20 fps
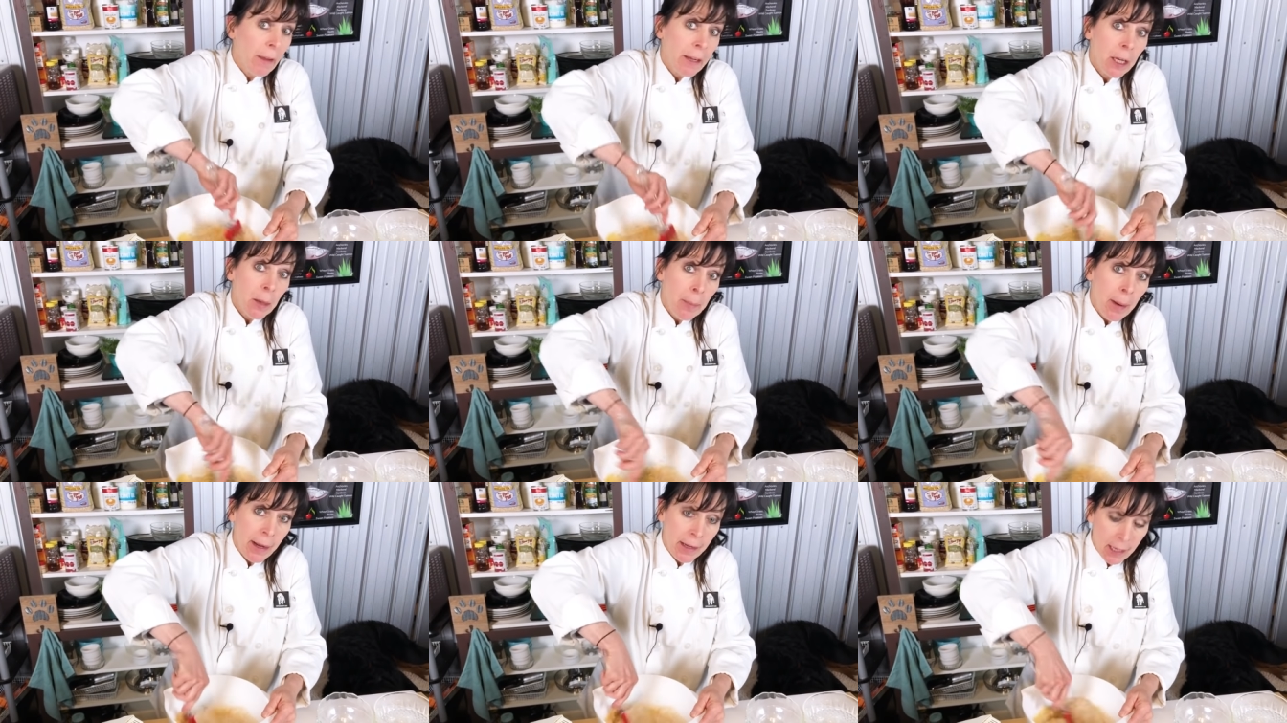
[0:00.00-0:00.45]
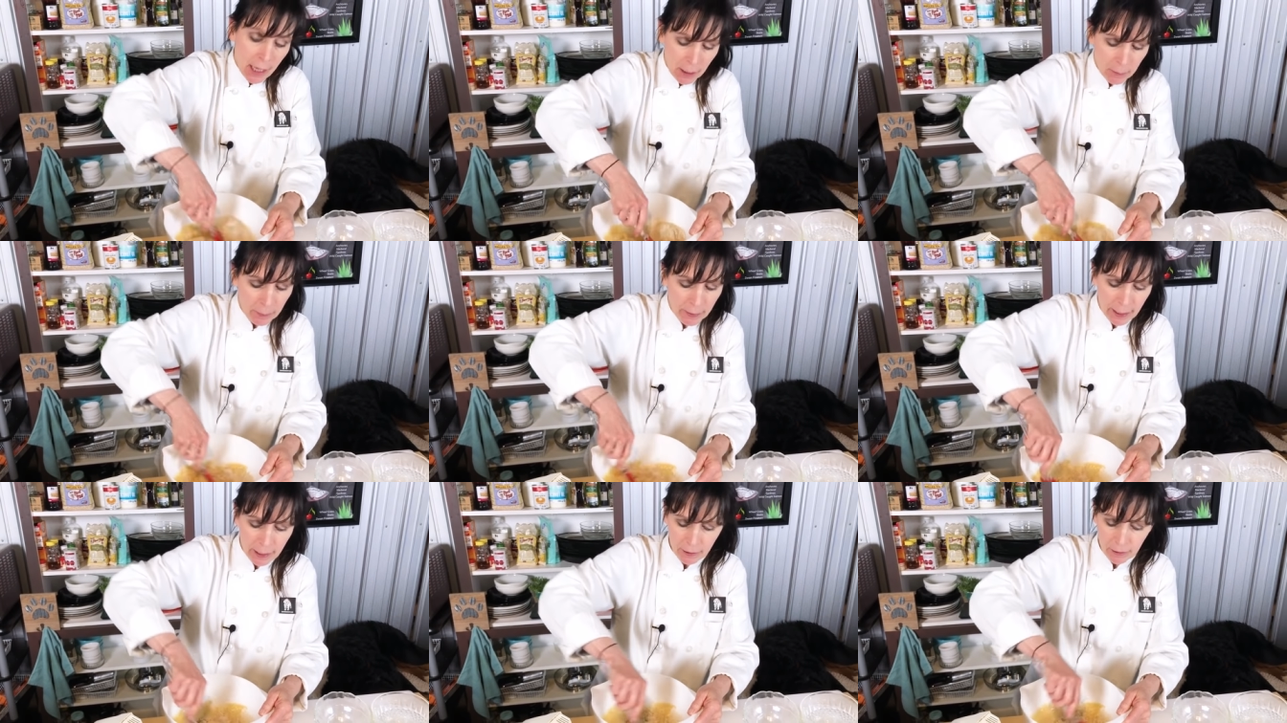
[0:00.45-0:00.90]
like a
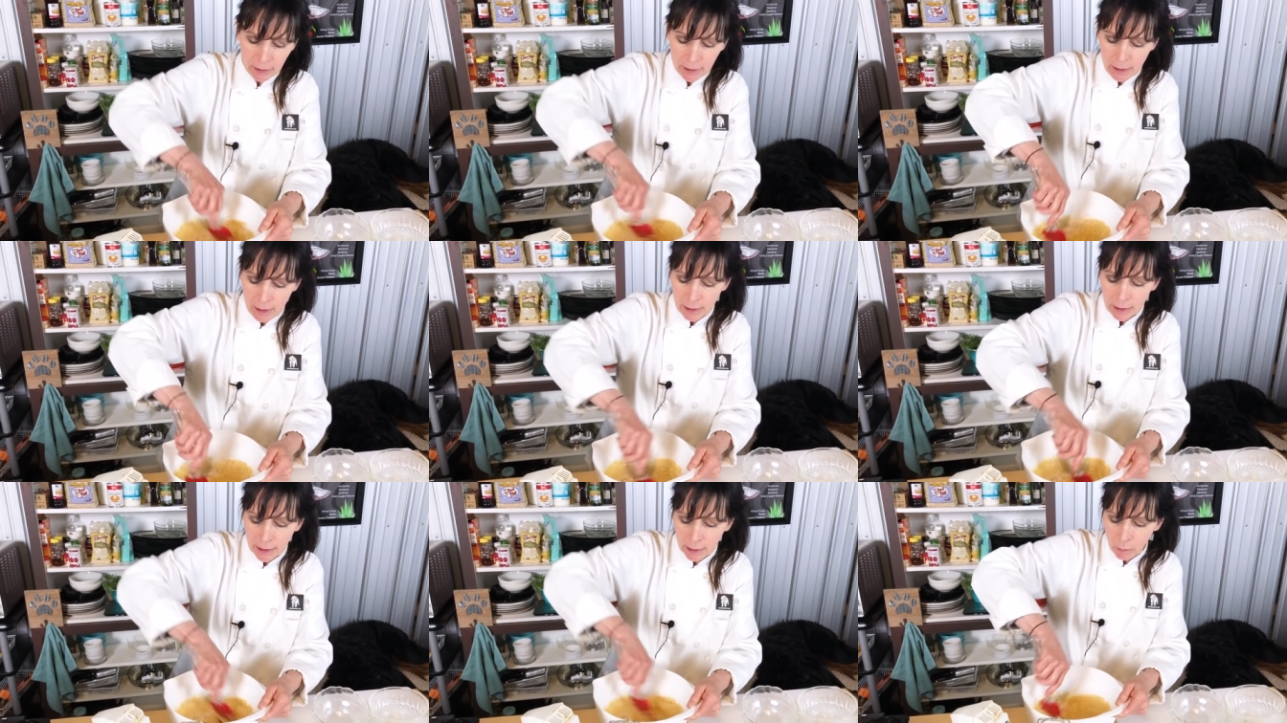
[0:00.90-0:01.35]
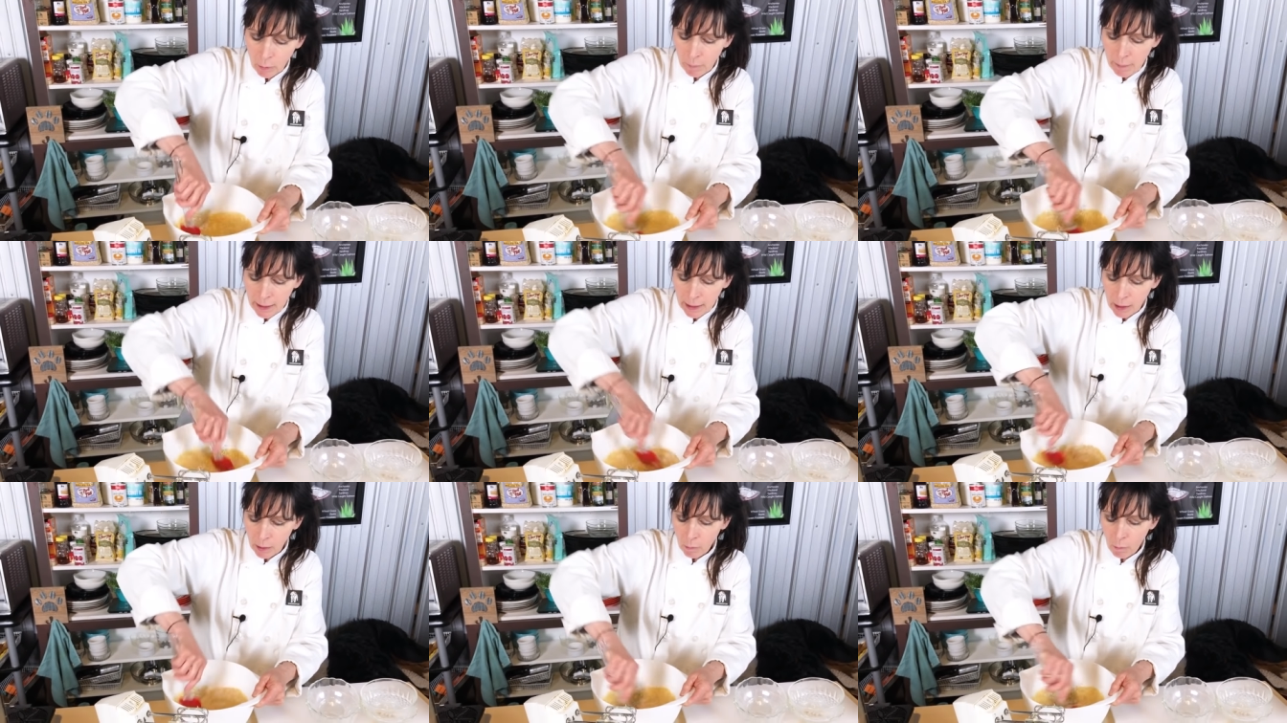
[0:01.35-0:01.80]
pancake batter, like we're
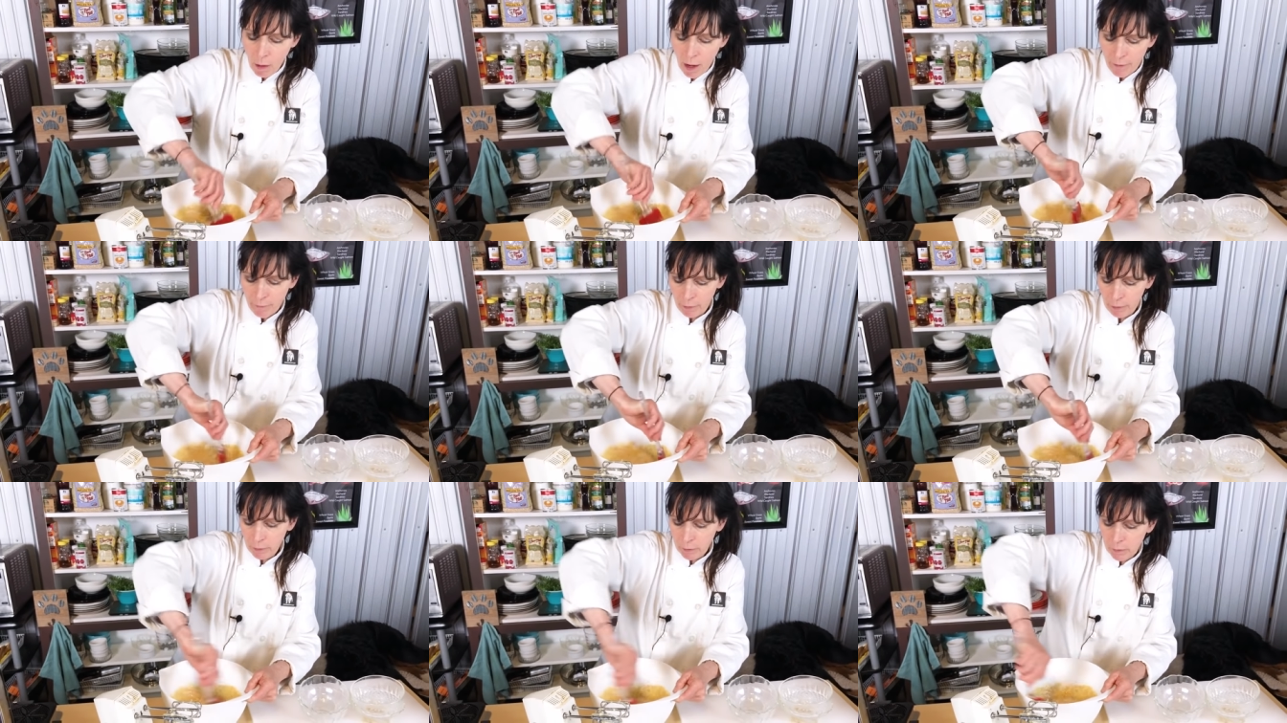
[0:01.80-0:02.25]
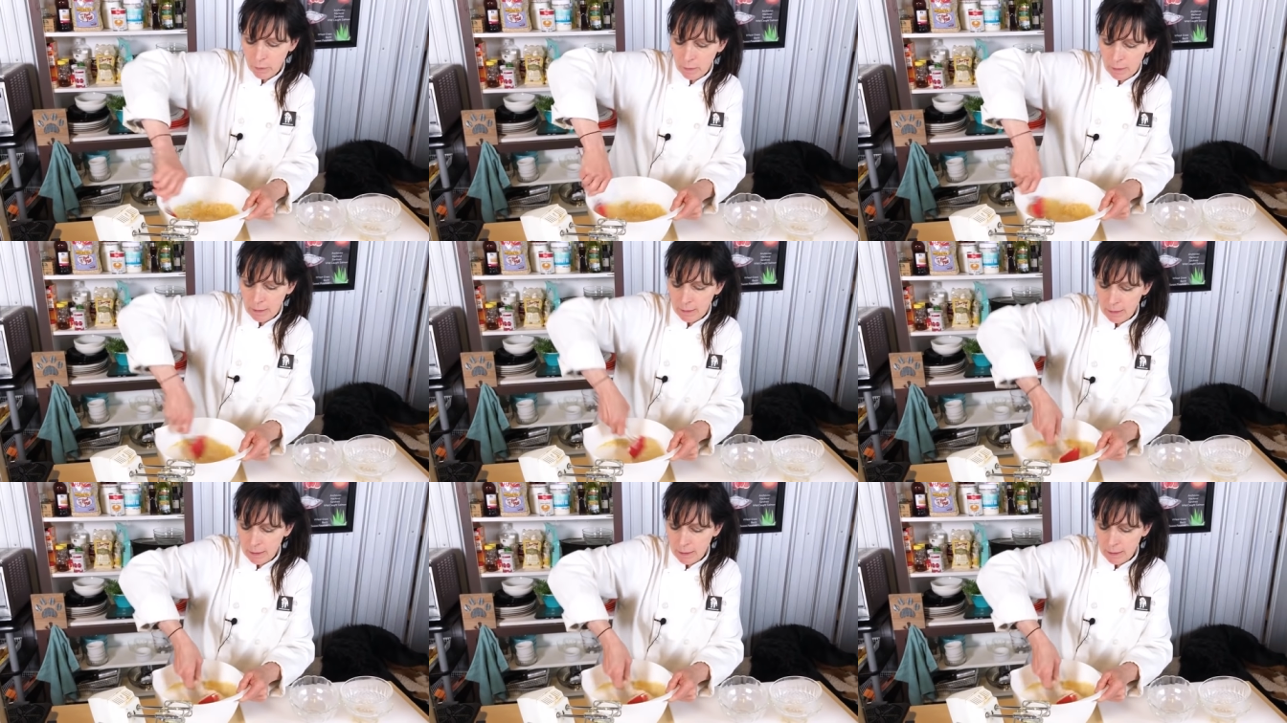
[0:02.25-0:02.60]
making waffles.